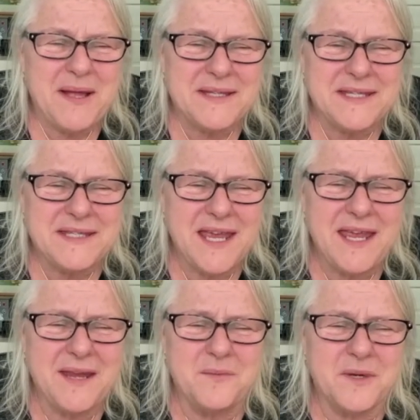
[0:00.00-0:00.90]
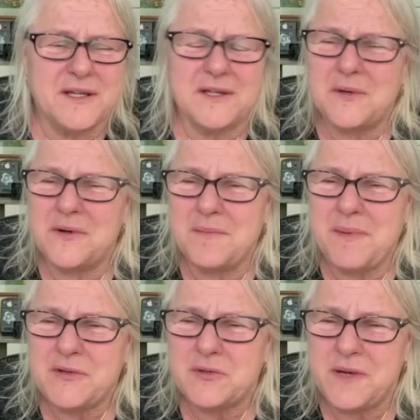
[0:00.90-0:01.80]
But today we're going to talk
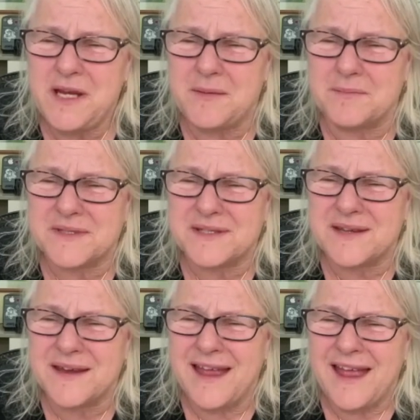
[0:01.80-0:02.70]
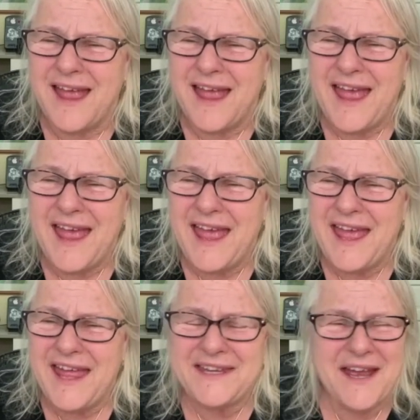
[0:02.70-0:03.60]
about dreams.
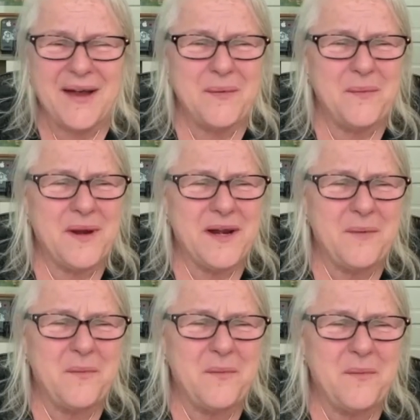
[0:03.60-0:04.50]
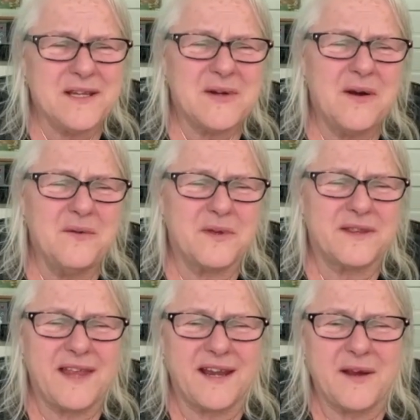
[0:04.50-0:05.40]
And what I want to start
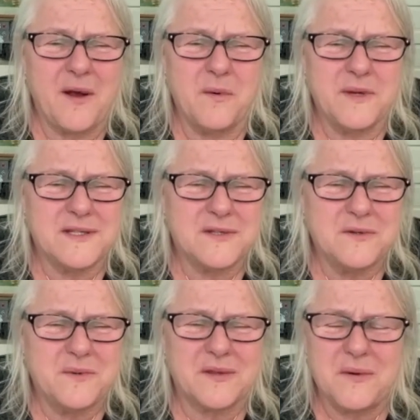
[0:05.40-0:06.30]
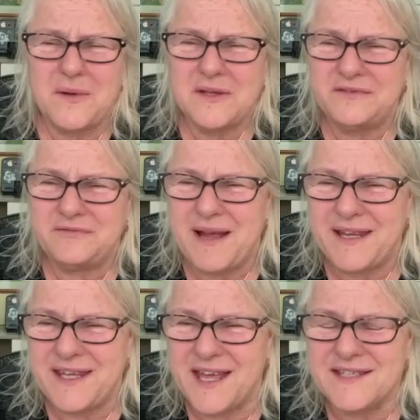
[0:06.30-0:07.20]
with, that I always do with all of
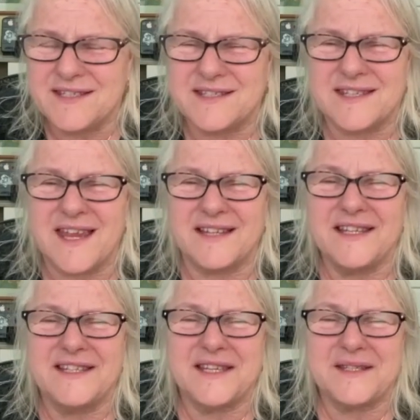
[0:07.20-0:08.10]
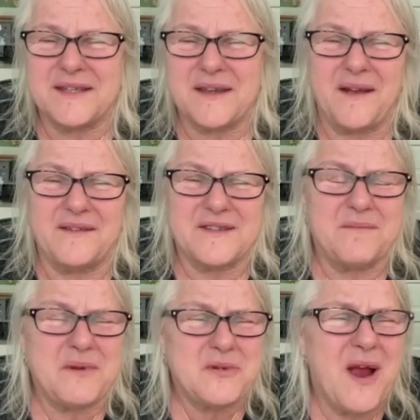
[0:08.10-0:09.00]
my guests, at least as
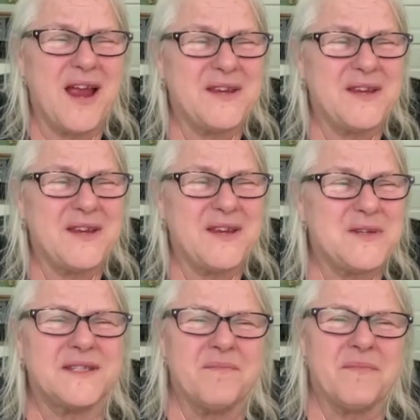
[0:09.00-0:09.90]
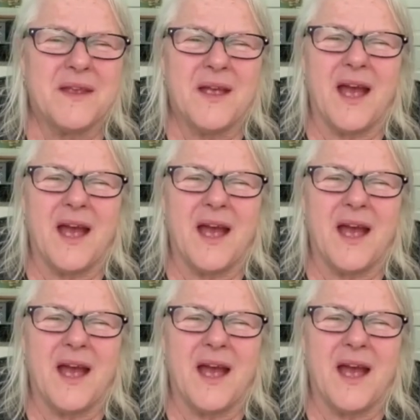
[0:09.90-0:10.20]
I've been trying to, is